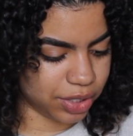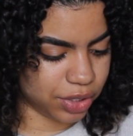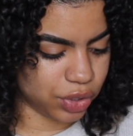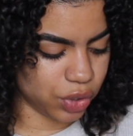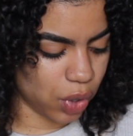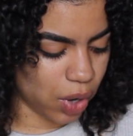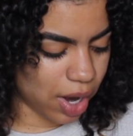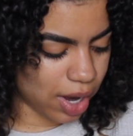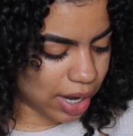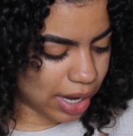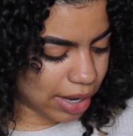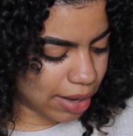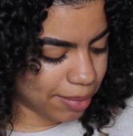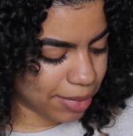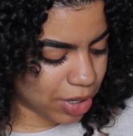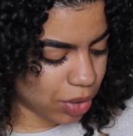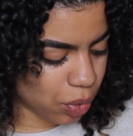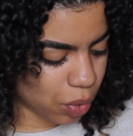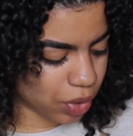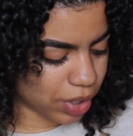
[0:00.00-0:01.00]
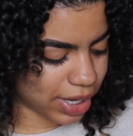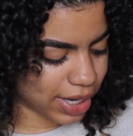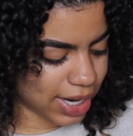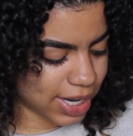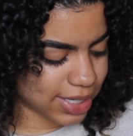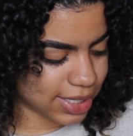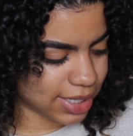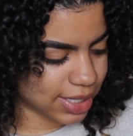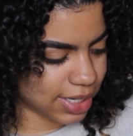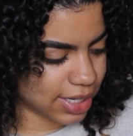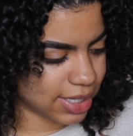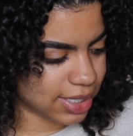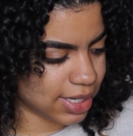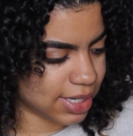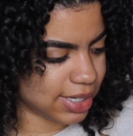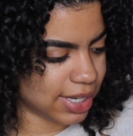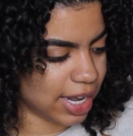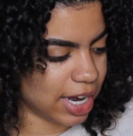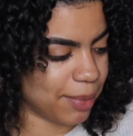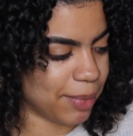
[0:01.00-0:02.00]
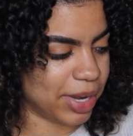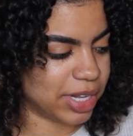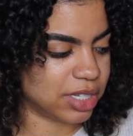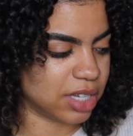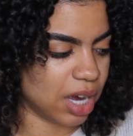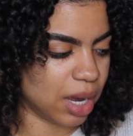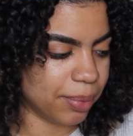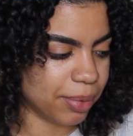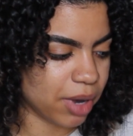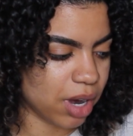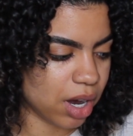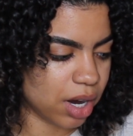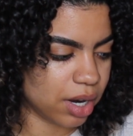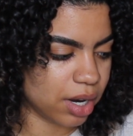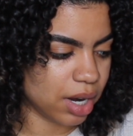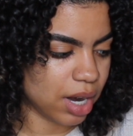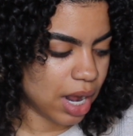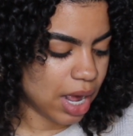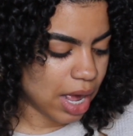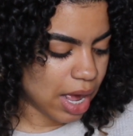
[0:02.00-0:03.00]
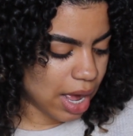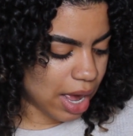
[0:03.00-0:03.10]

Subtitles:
So how I'm going to organize this is that in my top cart,